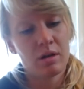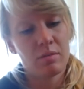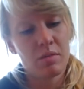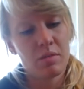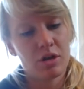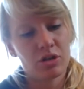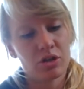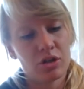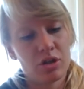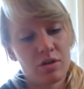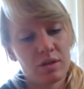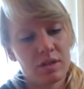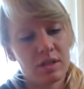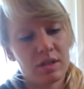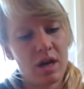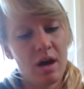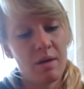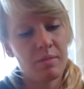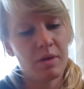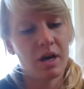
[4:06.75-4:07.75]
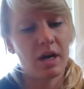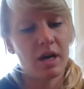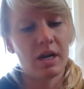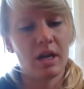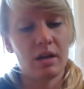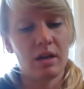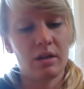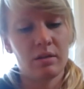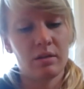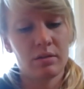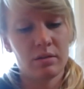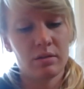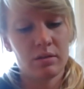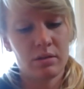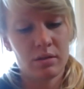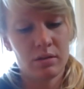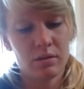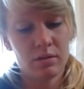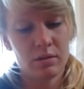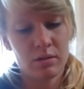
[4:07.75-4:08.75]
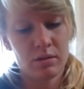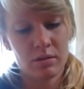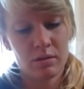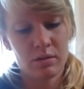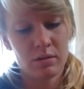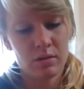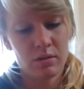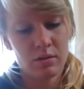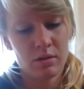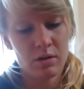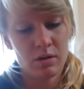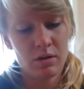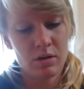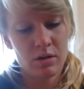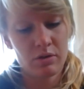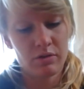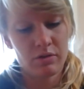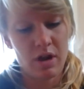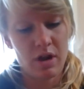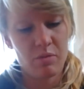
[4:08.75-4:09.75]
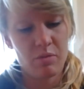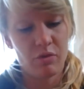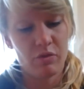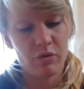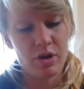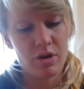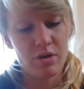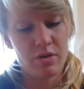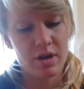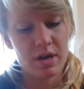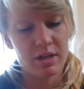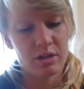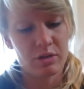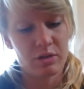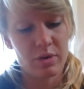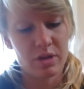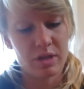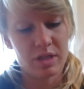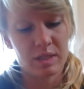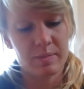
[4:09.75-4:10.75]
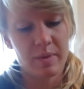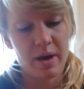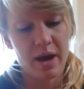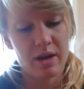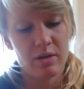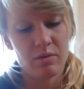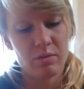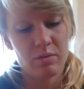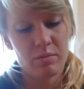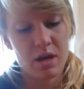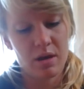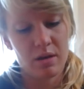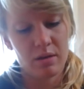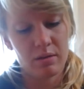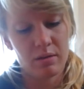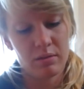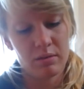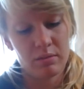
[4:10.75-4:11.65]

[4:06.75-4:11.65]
Make sure you stop cutting right before you get to where the spine would be.